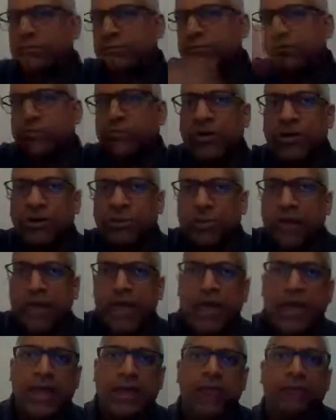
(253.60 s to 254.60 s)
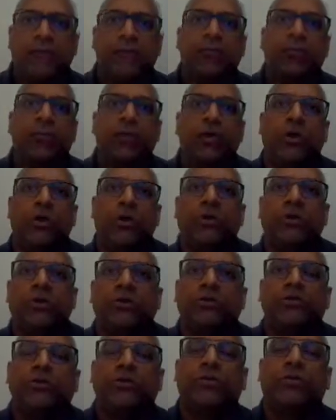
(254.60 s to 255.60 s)
run away from the
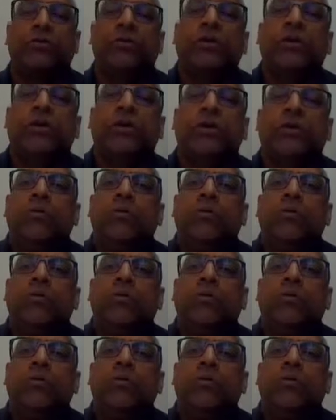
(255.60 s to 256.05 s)
world or